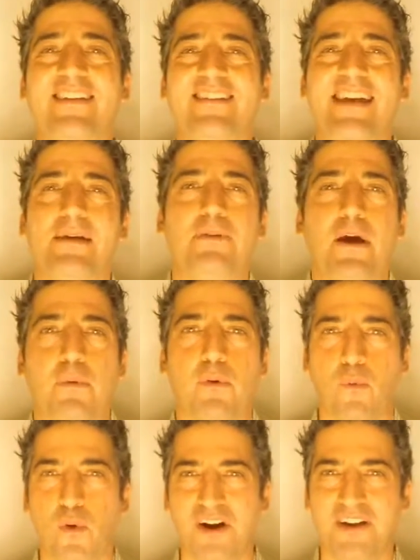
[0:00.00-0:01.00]
Step
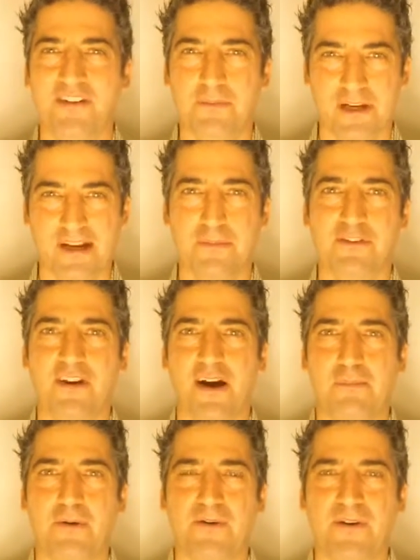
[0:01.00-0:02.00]
number one to become a
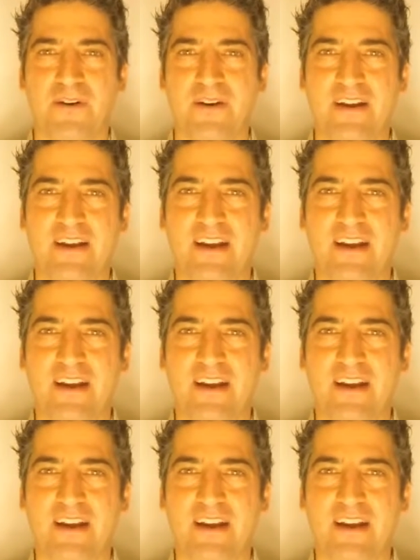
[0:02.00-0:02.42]
top earner